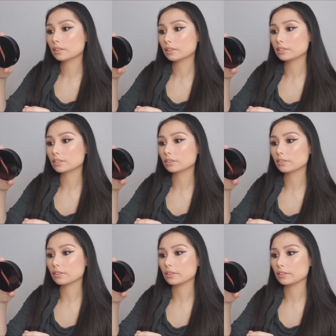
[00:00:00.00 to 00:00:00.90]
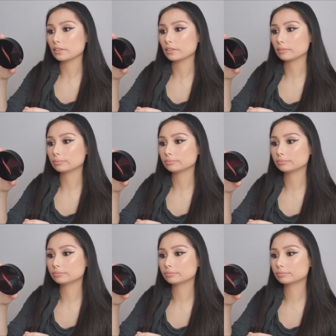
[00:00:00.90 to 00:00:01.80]
These are the
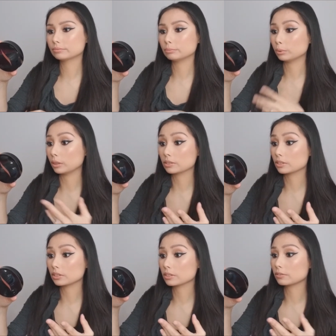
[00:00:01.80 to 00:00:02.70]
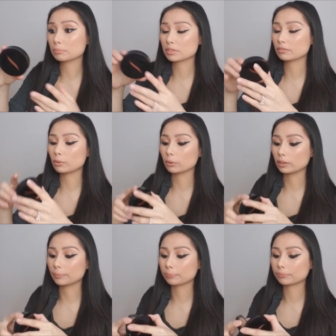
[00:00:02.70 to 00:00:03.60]
bronzers from
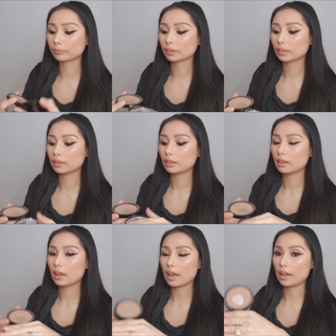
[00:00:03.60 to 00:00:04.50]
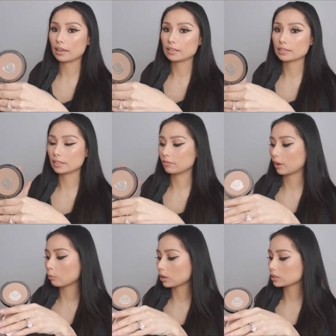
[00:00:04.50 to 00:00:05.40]
Sephora. And if
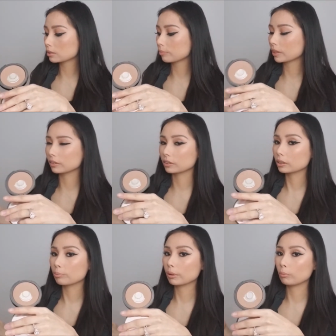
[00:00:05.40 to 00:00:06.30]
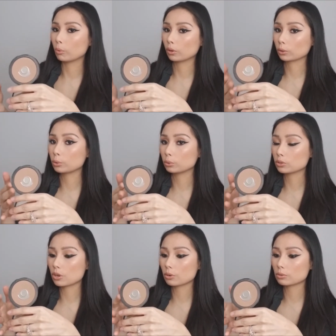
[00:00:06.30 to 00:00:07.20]
I want something a little bit more cool
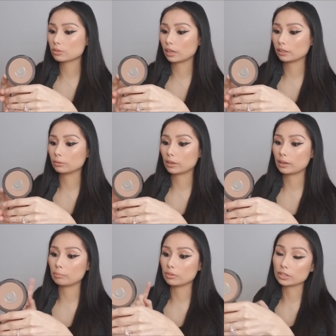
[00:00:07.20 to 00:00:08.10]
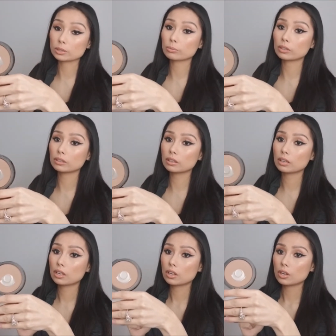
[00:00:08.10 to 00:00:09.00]
toned, I grab this
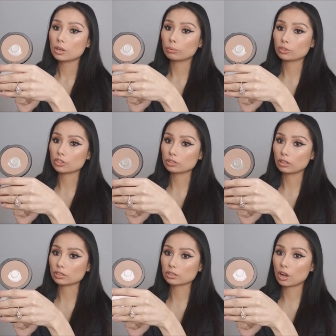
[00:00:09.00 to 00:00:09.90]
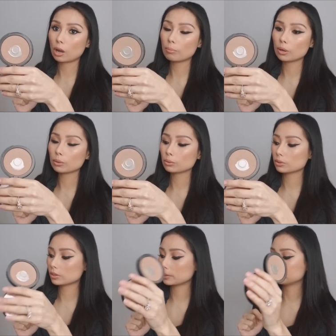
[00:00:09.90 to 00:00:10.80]
one, which is Los
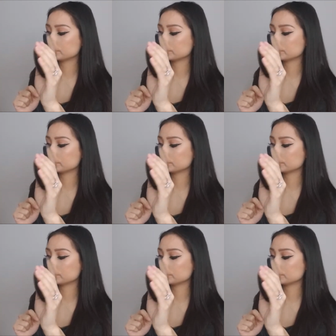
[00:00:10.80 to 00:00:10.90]
Cobos.